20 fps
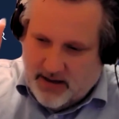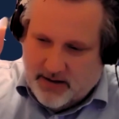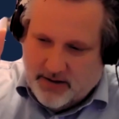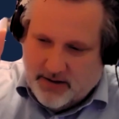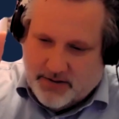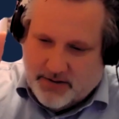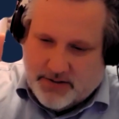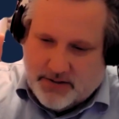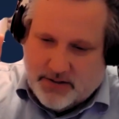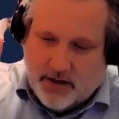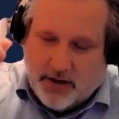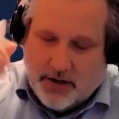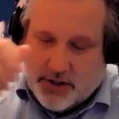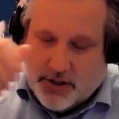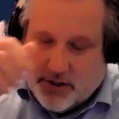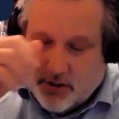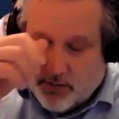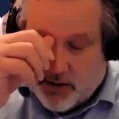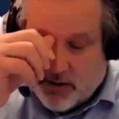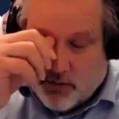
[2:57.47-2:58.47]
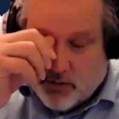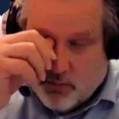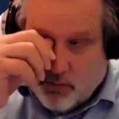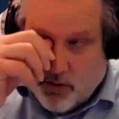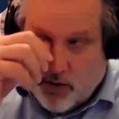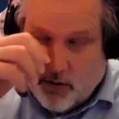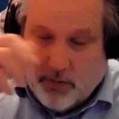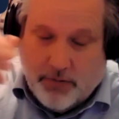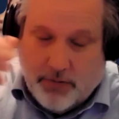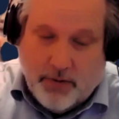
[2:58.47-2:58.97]
is uh, showing
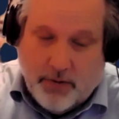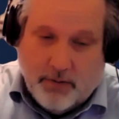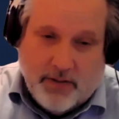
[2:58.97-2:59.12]
growth